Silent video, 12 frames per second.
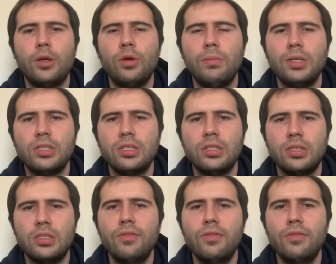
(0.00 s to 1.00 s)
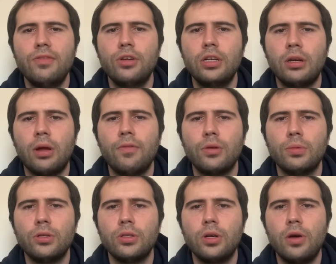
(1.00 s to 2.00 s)
queen b6. This is still very
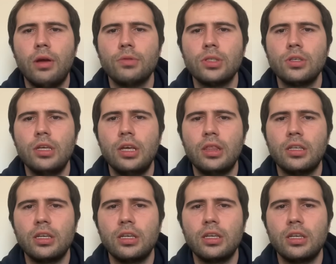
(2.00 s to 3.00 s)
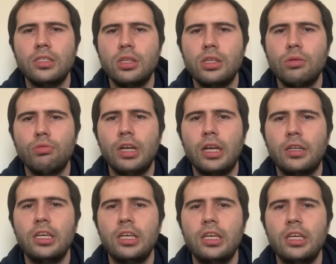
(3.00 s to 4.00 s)
uncomfortable, though. I was looking at this. Like, knight c3, I could
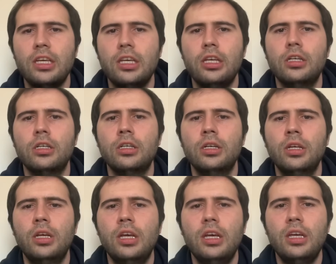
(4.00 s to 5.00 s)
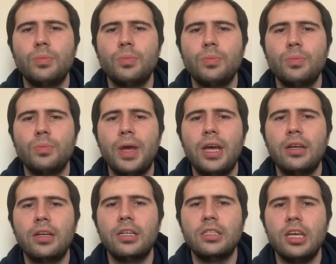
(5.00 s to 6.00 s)
even take here. He takes back,
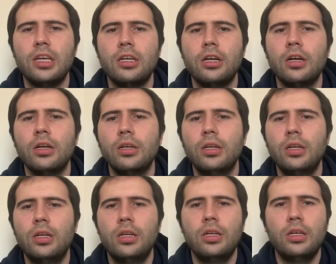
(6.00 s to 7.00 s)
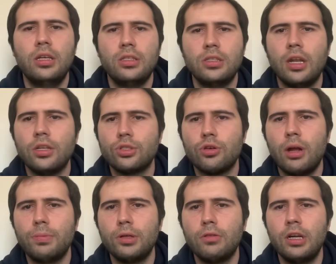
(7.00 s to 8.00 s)
and I take here. His knight is
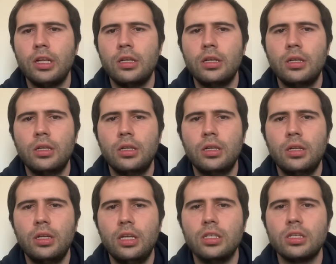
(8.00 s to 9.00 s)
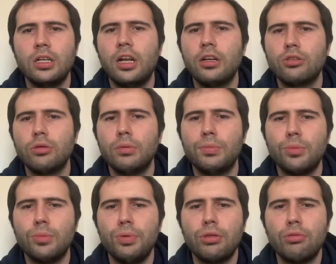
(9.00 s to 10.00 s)
trapped already. He's in a lot of trouble.
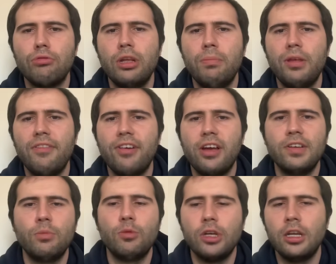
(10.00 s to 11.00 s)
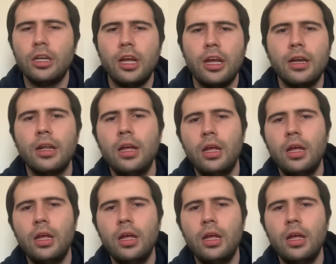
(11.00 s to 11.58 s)
Bishop b3 and b5, and I'm winning the knight.